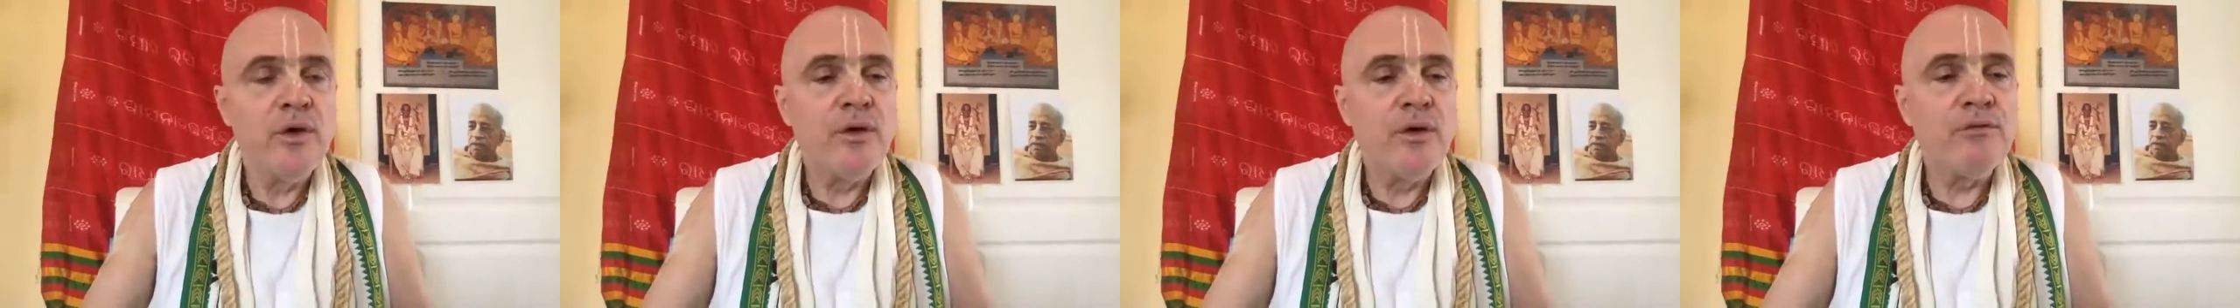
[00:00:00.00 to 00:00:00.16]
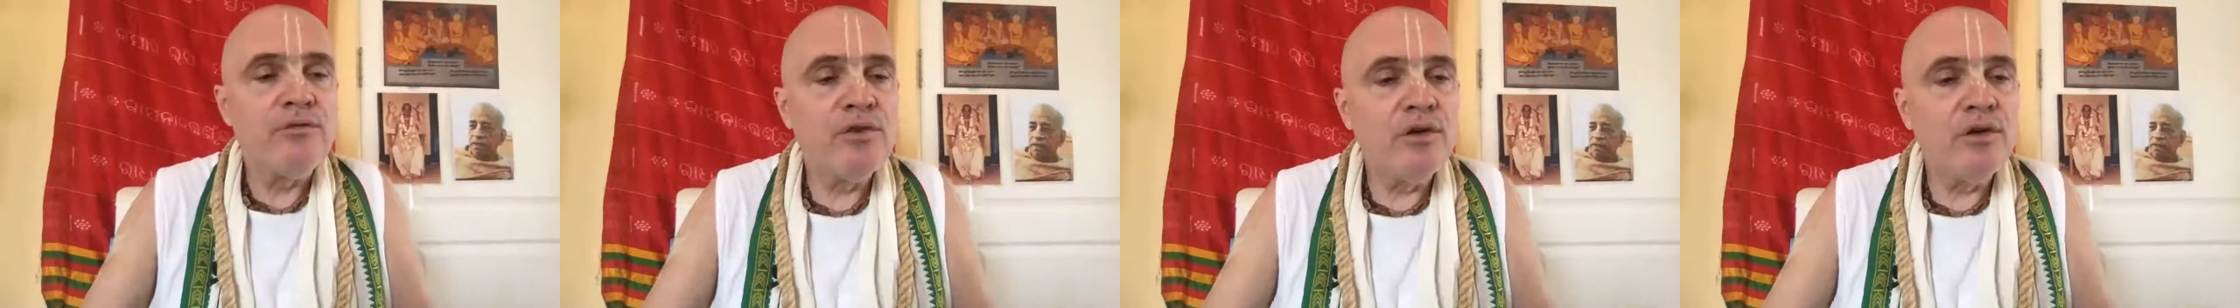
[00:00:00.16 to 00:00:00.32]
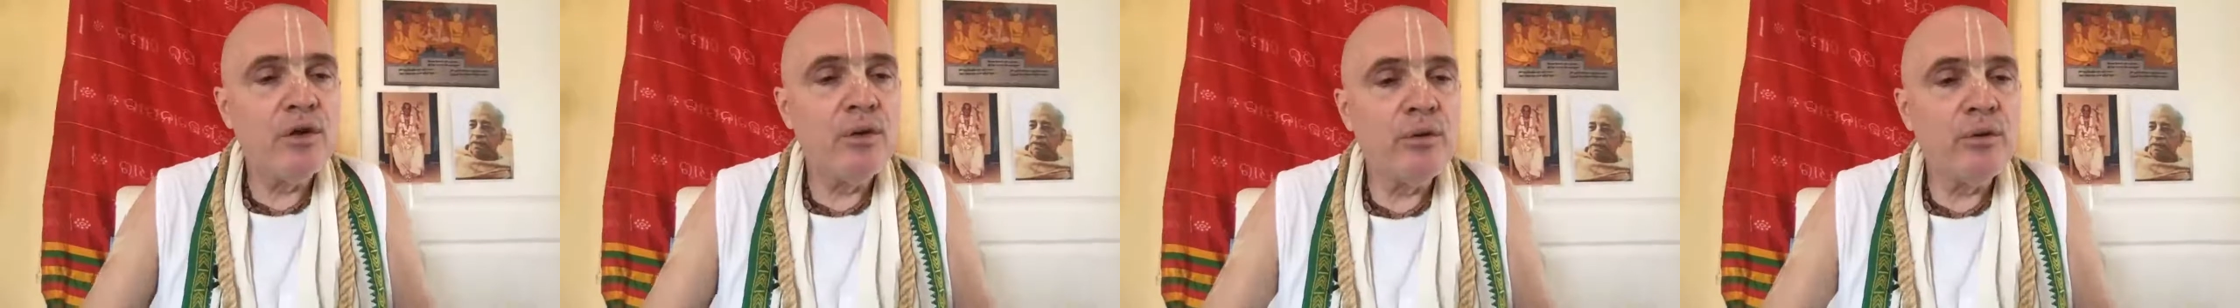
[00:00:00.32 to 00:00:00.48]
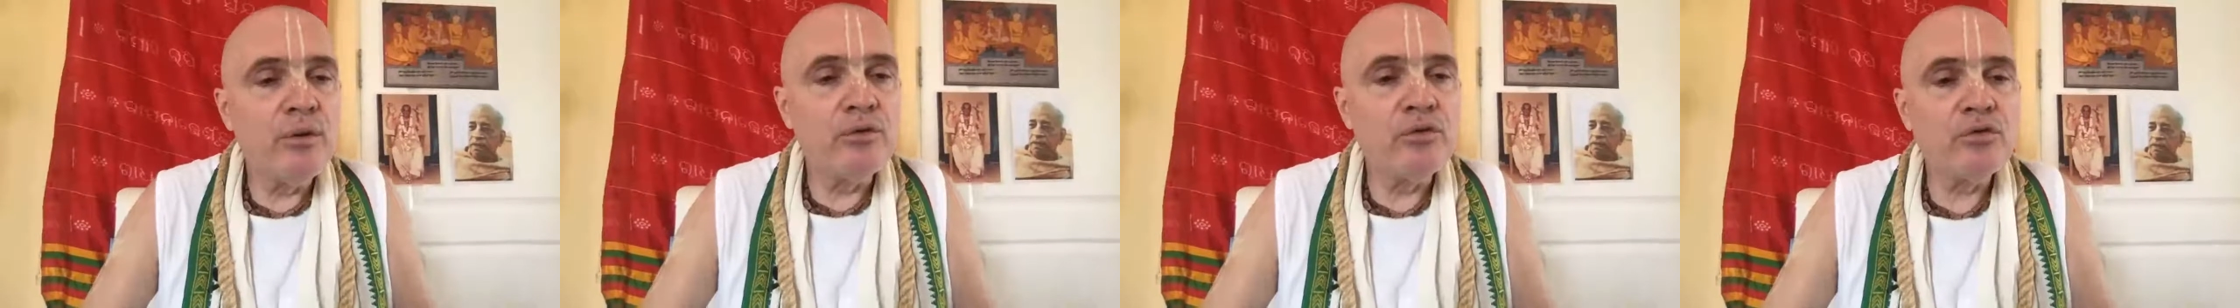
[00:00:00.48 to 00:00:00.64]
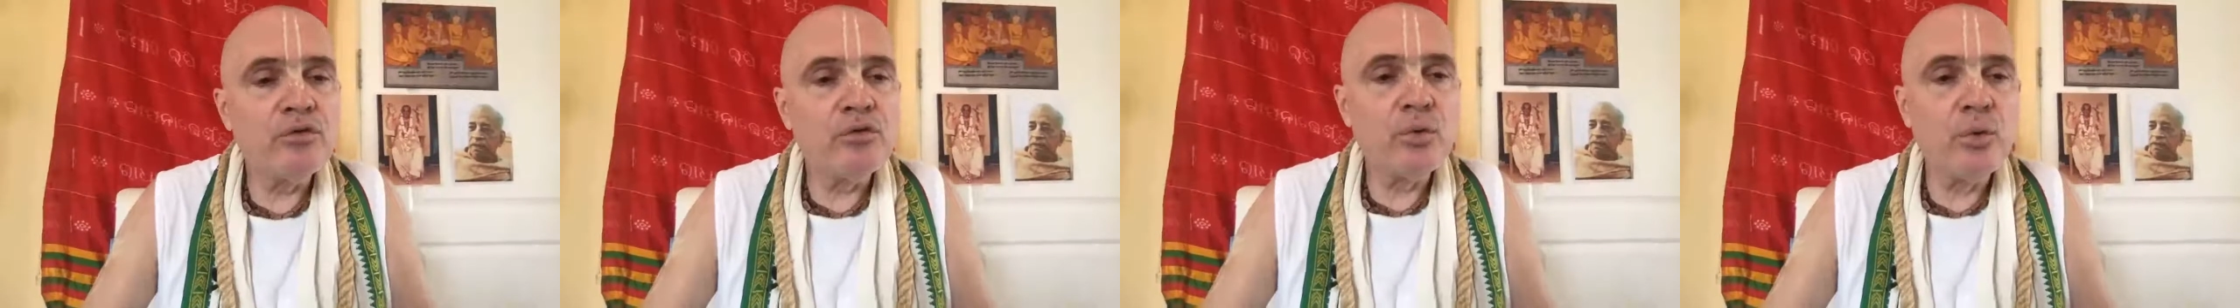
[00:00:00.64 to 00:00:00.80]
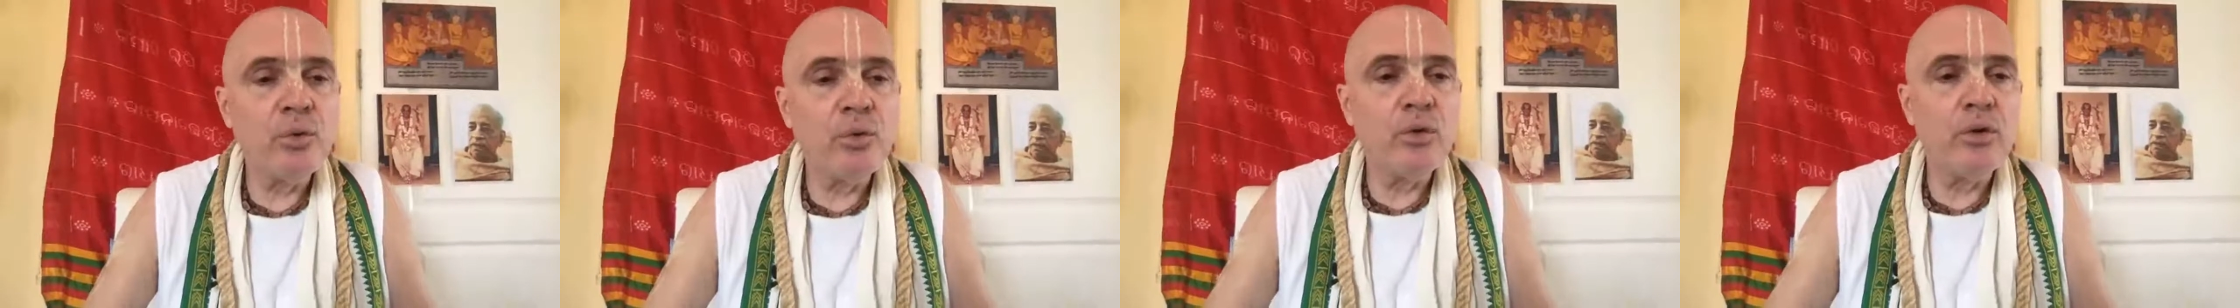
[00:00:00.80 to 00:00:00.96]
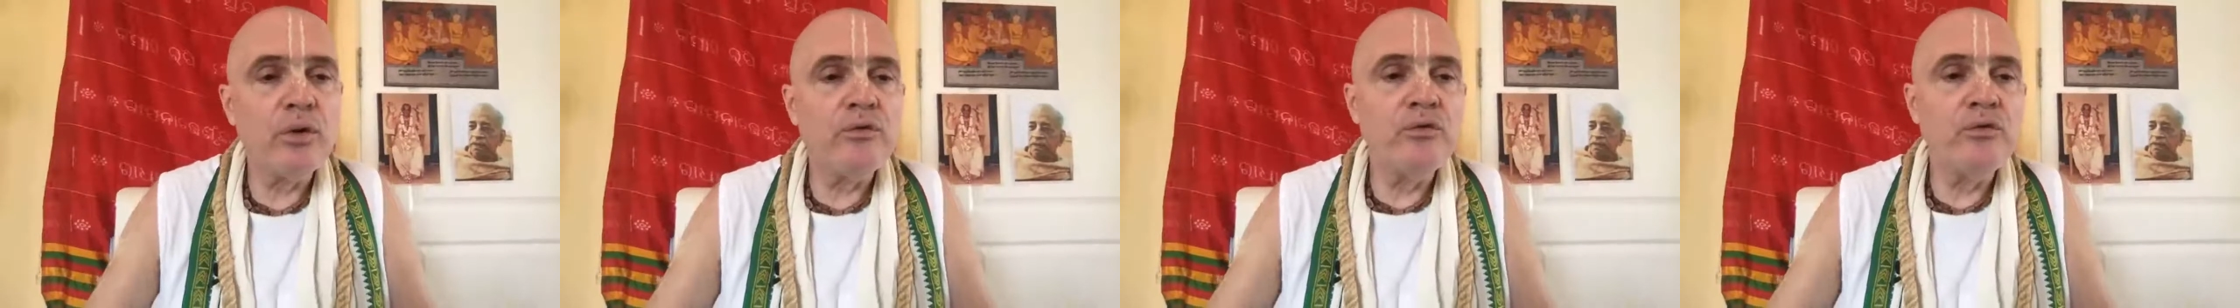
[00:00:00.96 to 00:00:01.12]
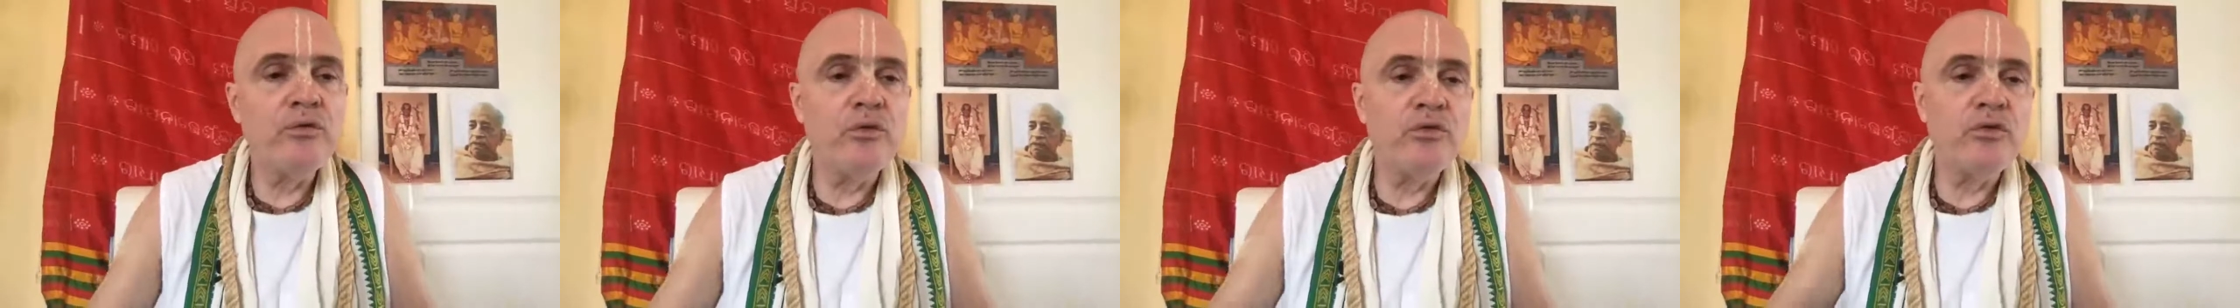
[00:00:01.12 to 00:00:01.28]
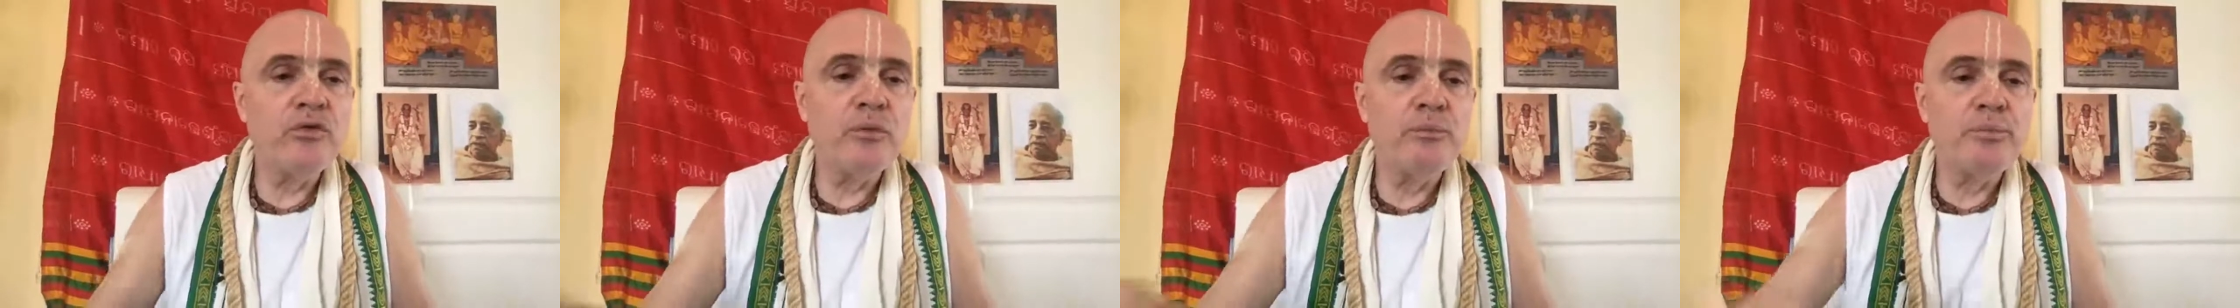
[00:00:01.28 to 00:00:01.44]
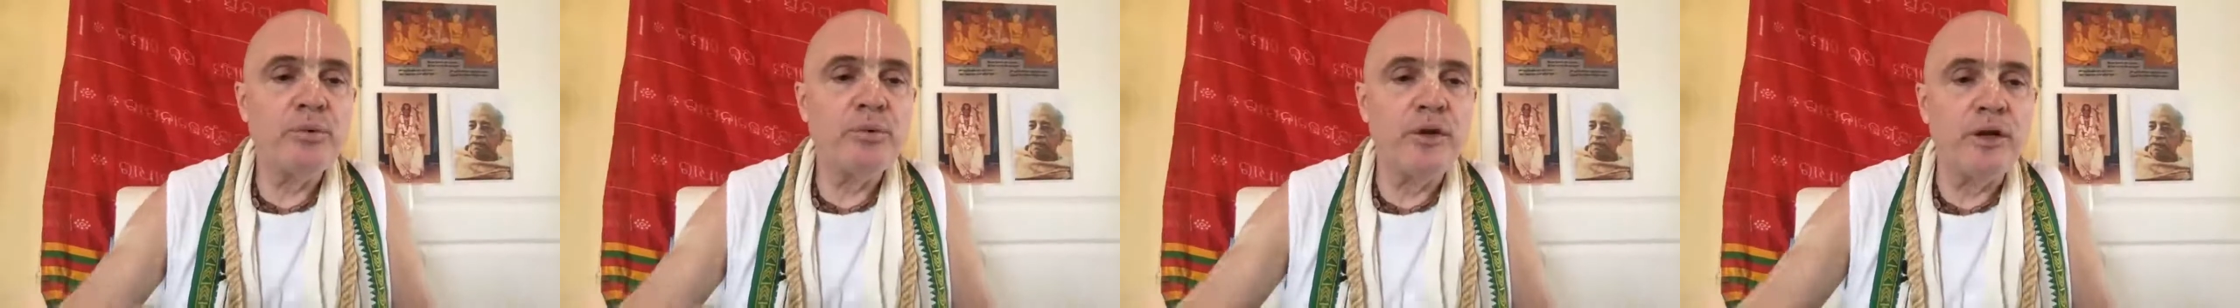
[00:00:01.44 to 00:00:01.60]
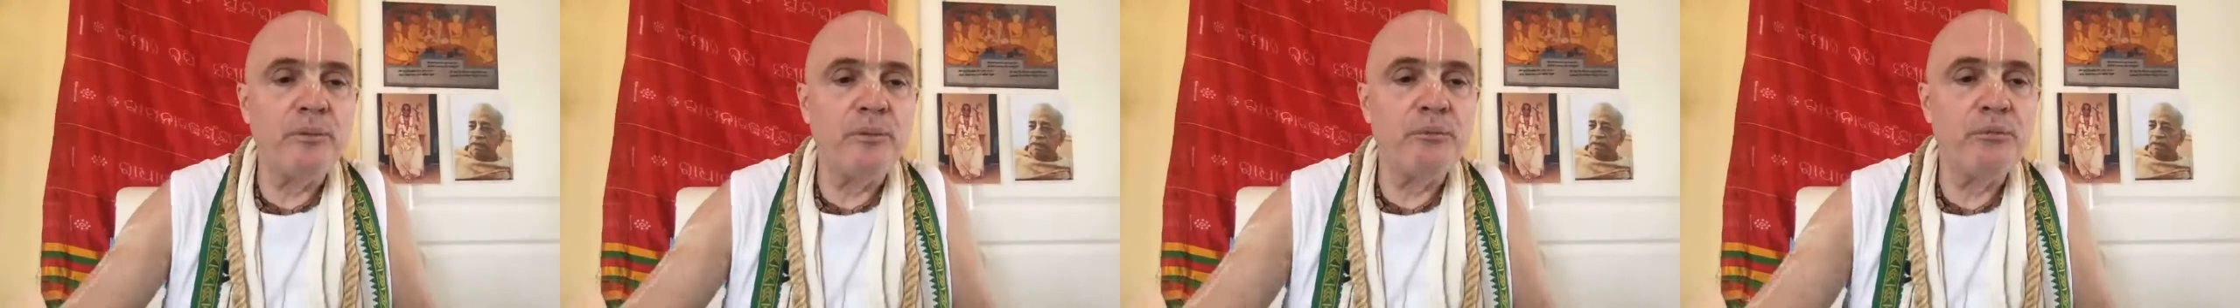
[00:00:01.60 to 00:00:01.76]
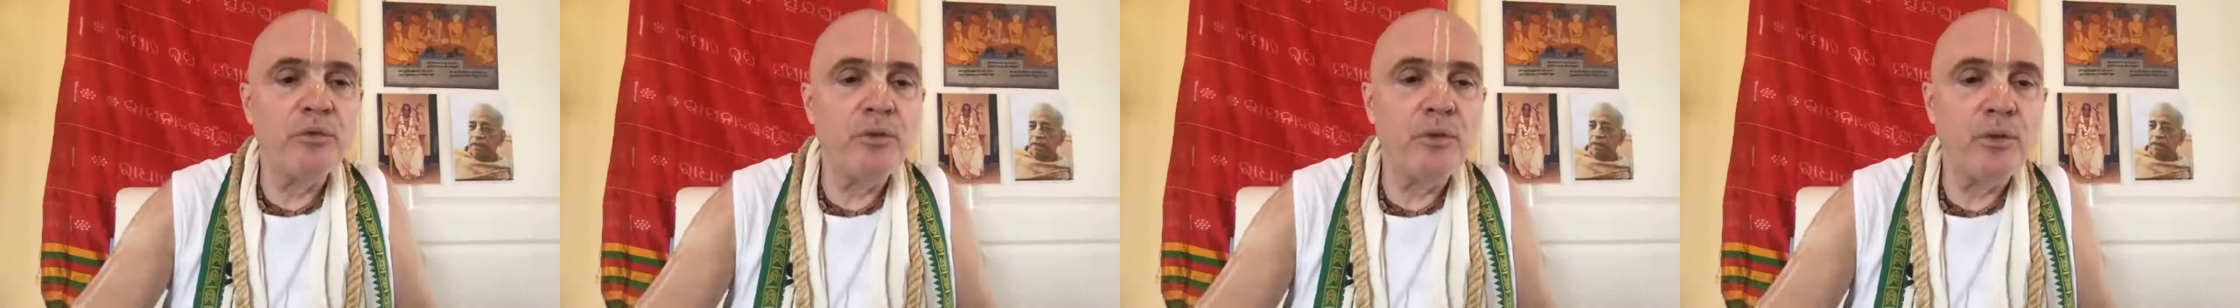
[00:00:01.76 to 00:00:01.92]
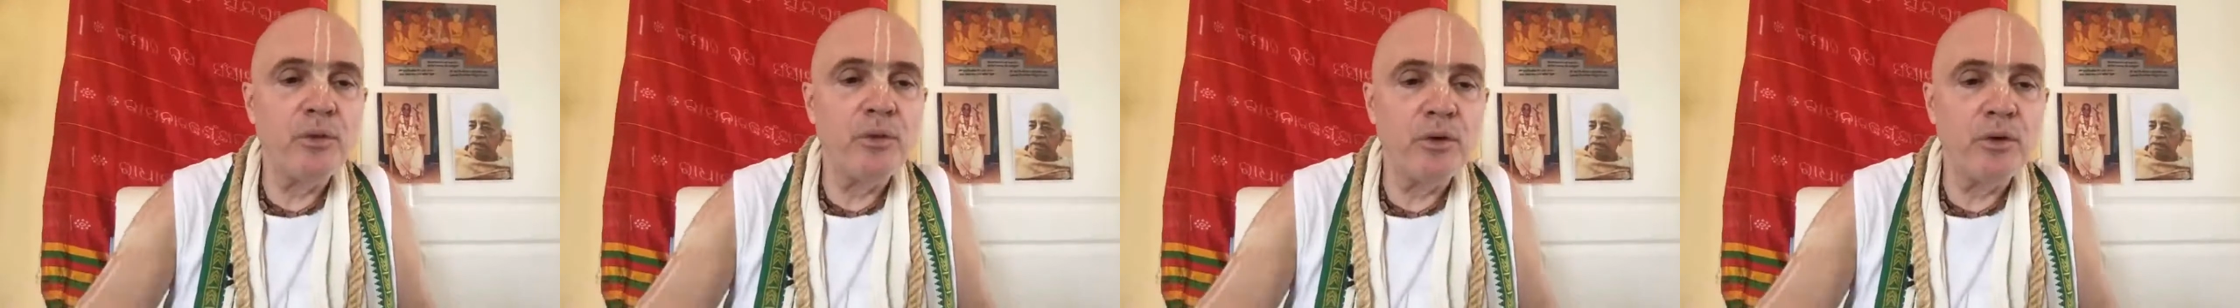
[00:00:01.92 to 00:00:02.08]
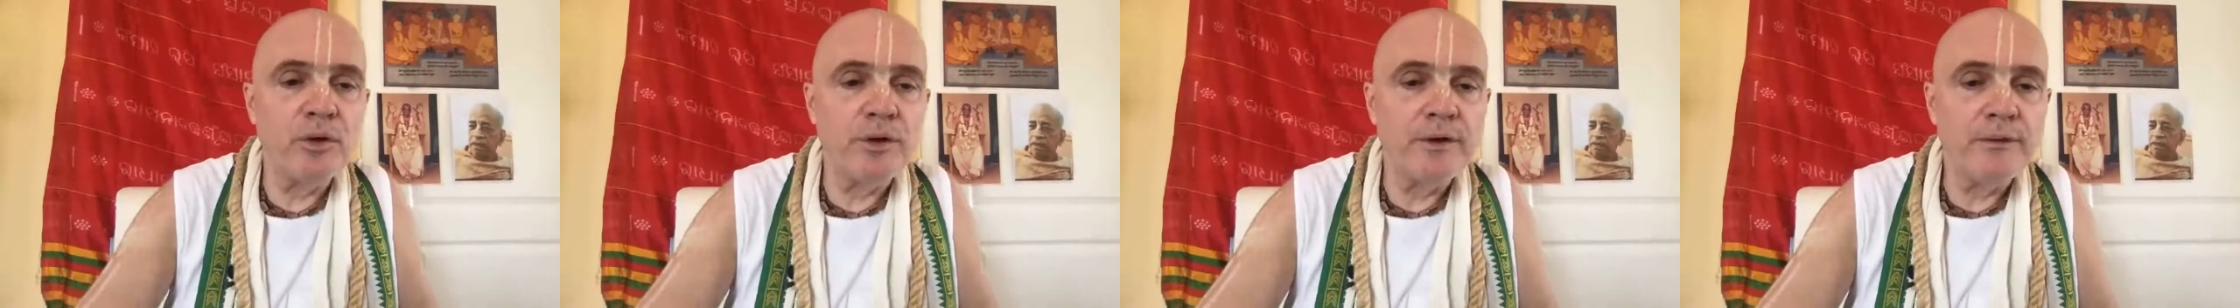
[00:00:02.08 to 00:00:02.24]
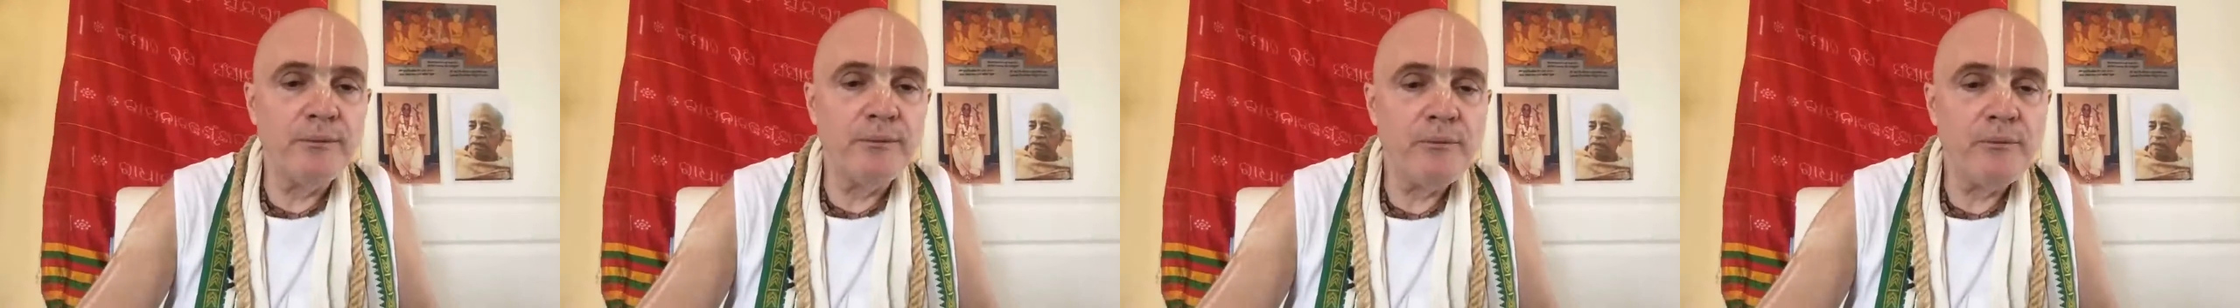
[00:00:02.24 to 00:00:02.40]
flows towards the Supreme Lord.